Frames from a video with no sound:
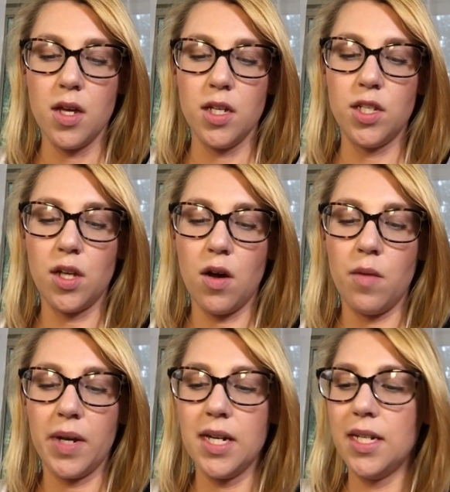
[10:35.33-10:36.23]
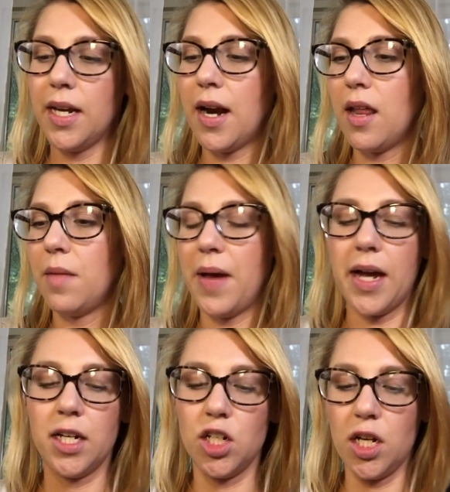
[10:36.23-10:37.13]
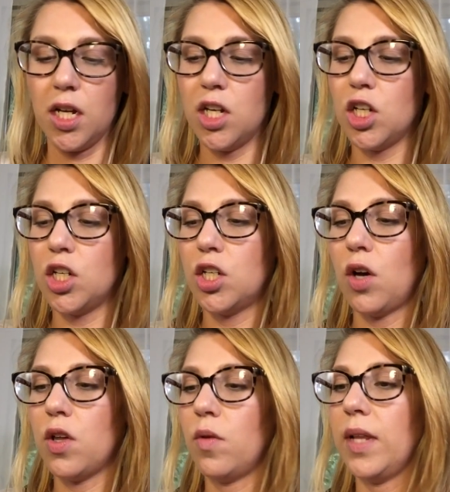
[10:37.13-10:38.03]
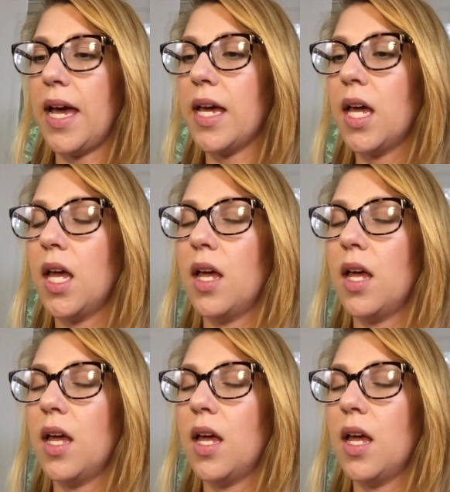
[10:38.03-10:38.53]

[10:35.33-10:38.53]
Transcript: So I'm going to take it out of the packaging and just show you like,